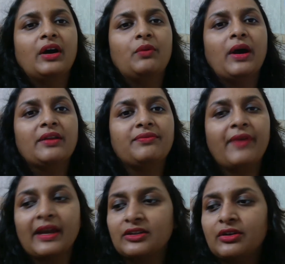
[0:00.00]
one
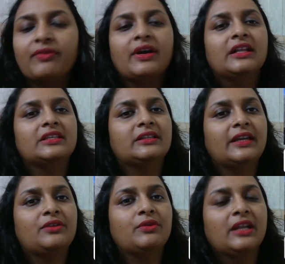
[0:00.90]
factor of culture
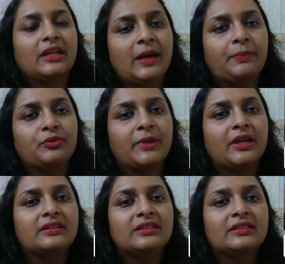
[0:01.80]
that you can adapt to, because